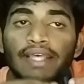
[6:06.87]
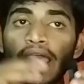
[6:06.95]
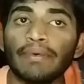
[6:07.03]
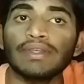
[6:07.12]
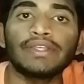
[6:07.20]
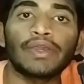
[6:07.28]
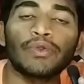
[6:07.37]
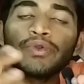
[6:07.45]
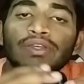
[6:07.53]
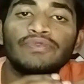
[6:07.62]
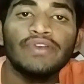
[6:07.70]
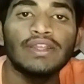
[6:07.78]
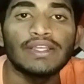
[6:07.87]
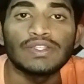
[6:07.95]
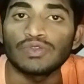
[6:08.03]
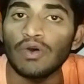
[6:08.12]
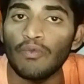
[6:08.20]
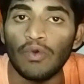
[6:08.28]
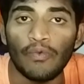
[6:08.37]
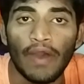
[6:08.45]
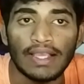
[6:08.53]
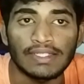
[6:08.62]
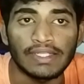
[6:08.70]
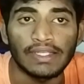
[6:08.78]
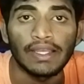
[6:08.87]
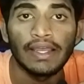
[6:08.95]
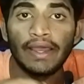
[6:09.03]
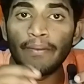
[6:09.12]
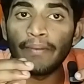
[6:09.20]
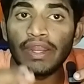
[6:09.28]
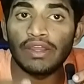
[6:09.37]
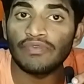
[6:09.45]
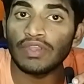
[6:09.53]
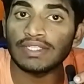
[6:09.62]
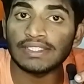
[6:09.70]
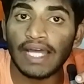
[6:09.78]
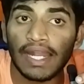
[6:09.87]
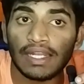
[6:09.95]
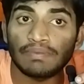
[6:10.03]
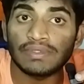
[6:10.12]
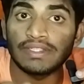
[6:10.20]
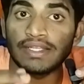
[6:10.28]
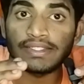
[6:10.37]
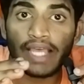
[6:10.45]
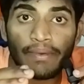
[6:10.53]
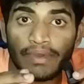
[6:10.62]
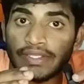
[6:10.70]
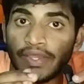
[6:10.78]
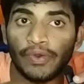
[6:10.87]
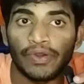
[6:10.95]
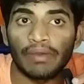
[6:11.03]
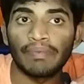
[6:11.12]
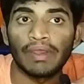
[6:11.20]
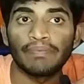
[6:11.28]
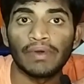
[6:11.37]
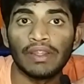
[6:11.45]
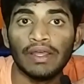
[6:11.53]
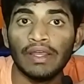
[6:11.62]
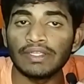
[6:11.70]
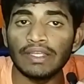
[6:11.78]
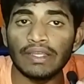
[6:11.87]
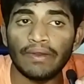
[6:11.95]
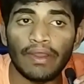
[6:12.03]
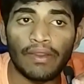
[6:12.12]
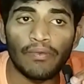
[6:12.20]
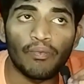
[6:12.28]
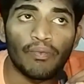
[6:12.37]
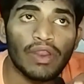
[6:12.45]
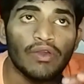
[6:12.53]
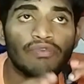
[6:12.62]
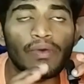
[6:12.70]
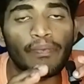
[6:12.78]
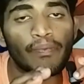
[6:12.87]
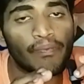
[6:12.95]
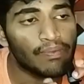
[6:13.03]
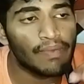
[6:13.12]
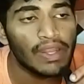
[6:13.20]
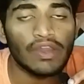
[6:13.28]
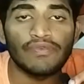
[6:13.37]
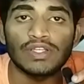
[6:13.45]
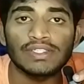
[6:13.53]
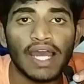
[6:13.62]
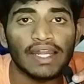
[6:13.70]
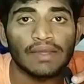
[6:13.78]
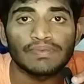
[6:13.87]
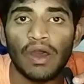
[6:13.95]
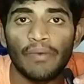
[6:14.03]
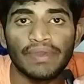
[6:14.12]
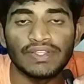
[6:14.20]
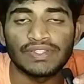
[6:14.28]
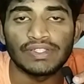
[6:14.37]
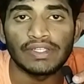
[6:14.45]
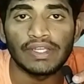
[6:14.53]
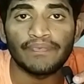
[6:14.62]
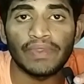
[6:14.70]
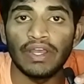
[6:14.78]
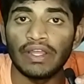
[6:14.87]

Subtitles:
cybersecurity field is somewhat vast. Many of the startups need cybersecurity people. See, in many of the startups I've been seeing,